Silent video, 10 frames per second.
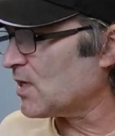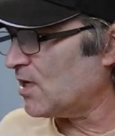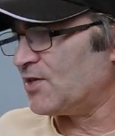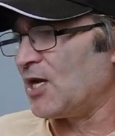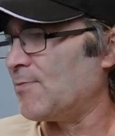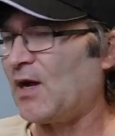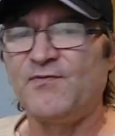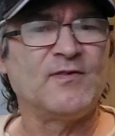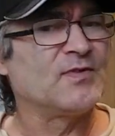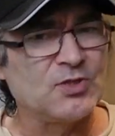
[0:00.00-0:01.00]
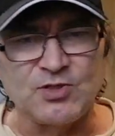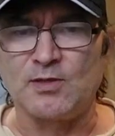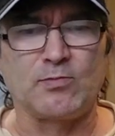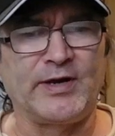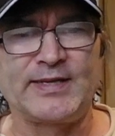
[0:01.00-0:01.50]
10 by 50s you
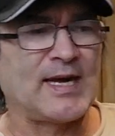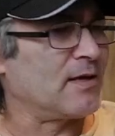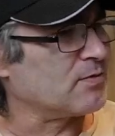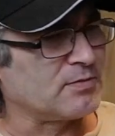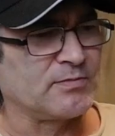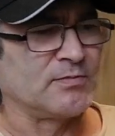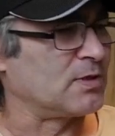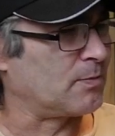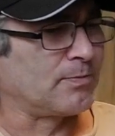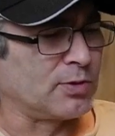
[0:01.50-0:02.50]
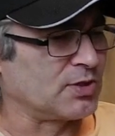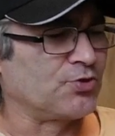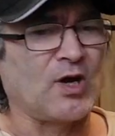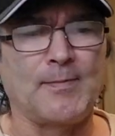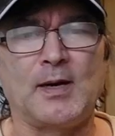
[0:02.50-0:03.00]
can break down, put the
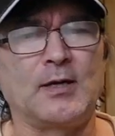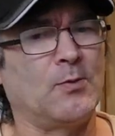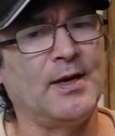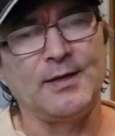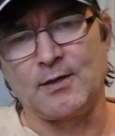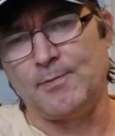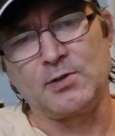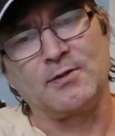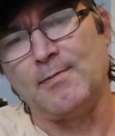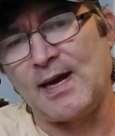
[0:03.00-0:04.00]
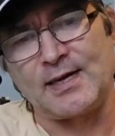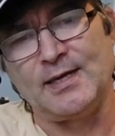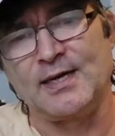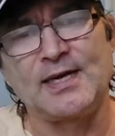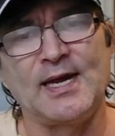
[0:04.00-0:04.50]
tripod away, you can put them back in
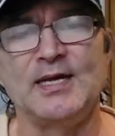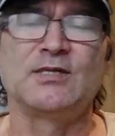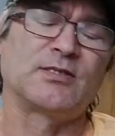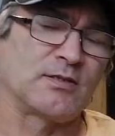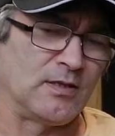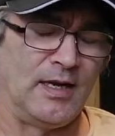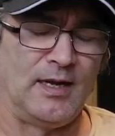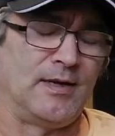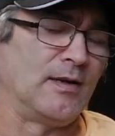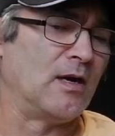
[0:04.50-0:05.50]
their case, and